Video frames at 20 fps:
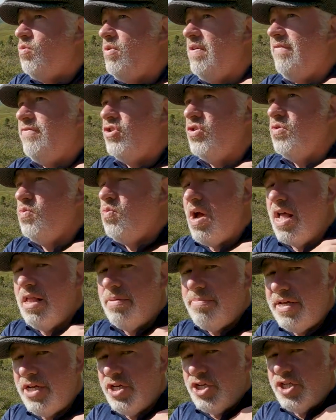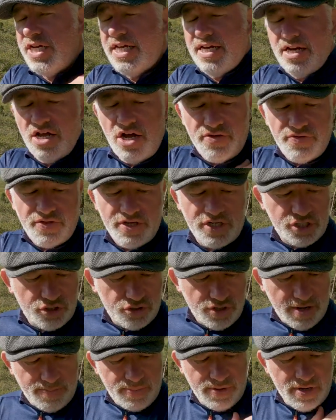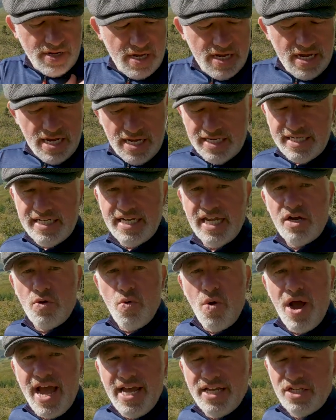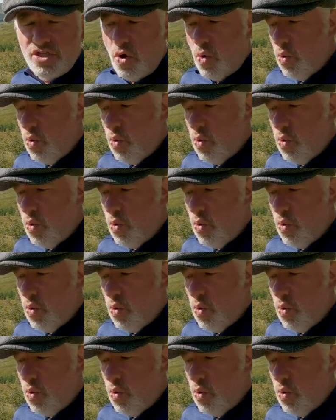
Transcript: We've done well, me and Sheila, on this trip. Tick-wise,